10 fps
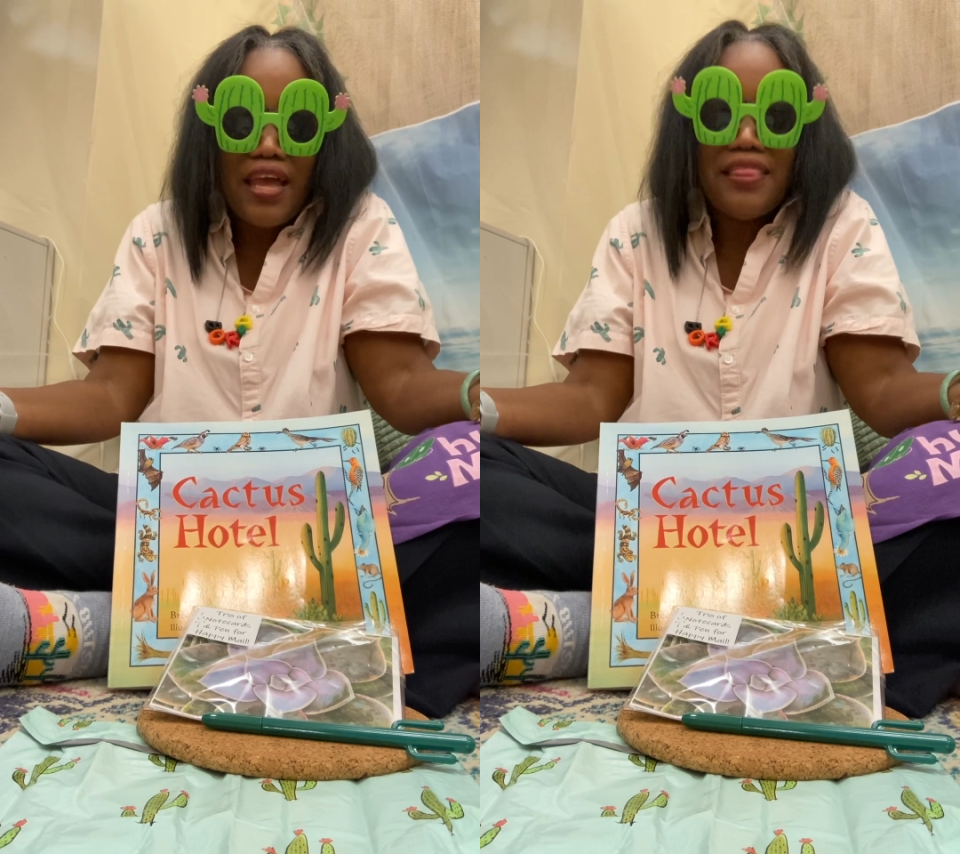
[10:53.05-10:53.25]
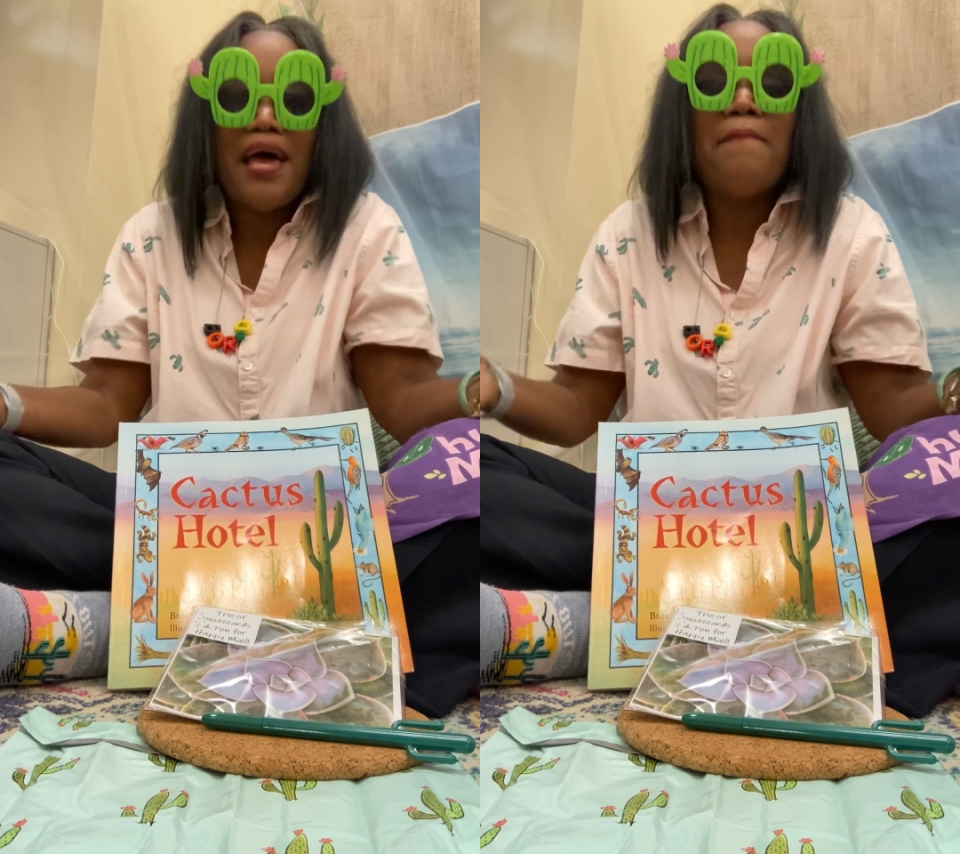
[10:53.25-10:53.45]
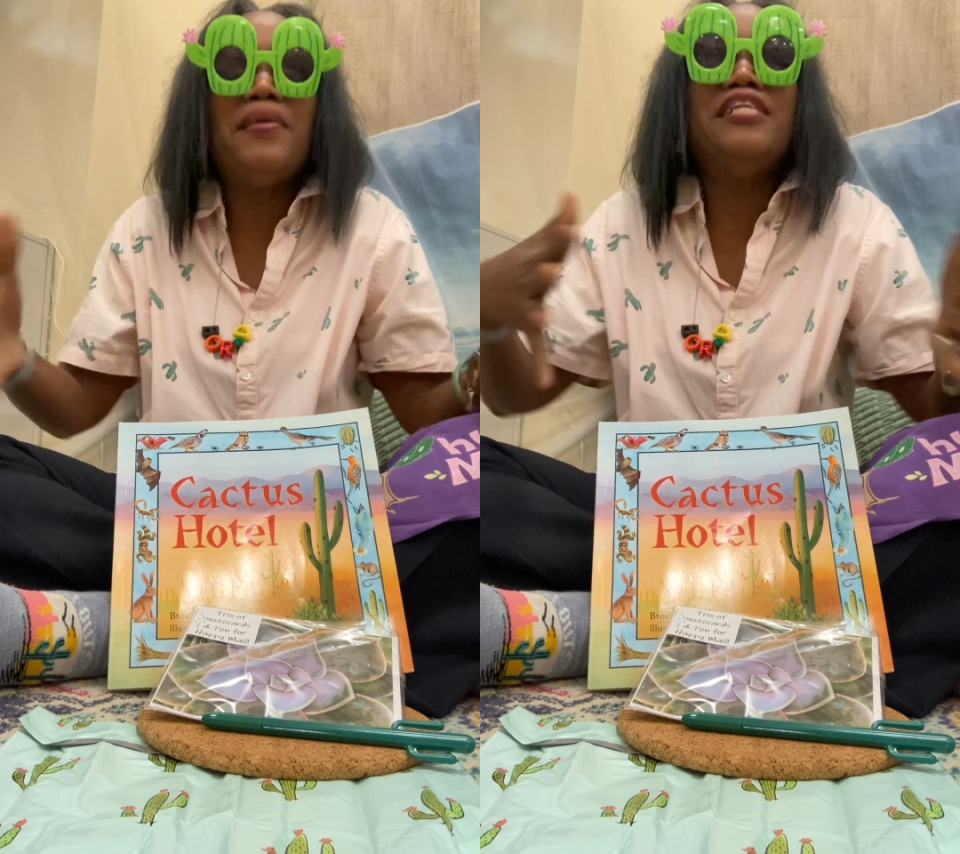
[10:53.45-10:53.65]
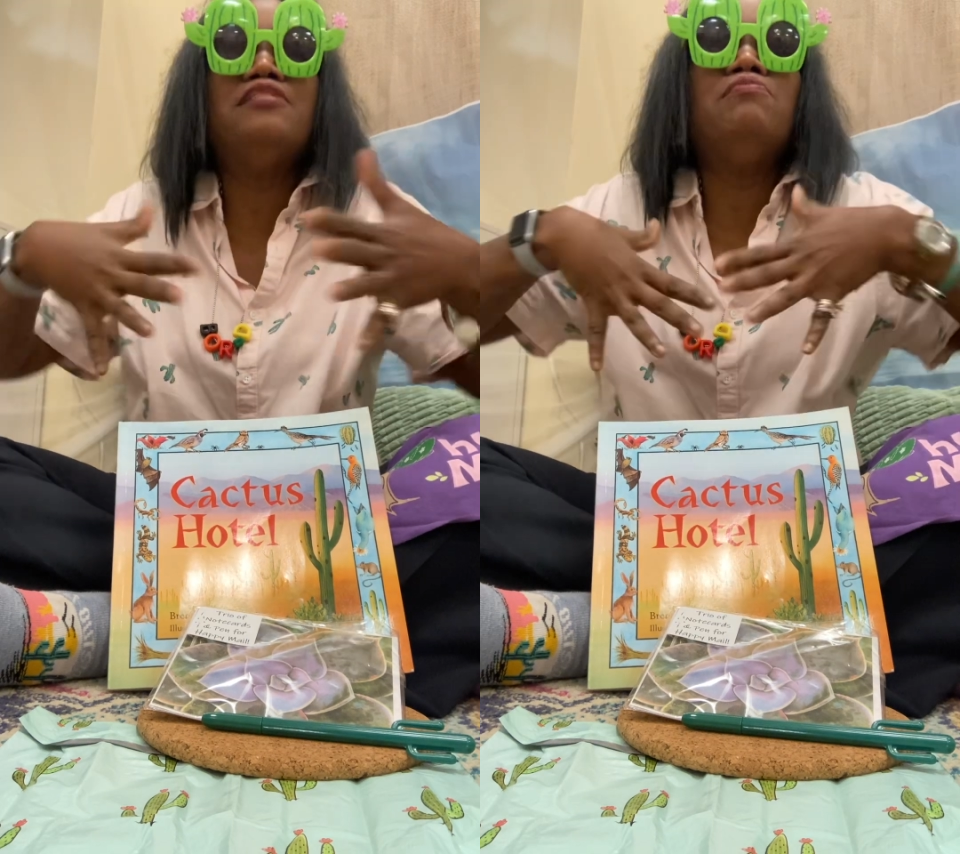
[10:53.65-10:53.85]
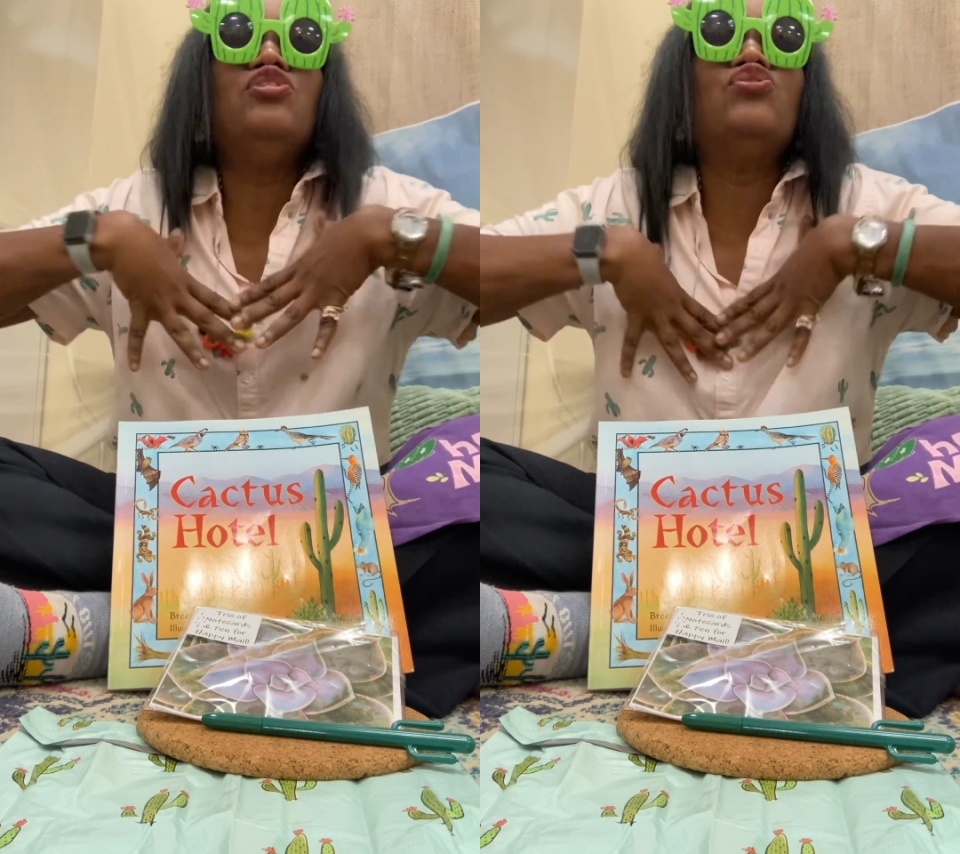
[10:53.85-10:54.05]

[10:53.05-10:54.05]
and that makes me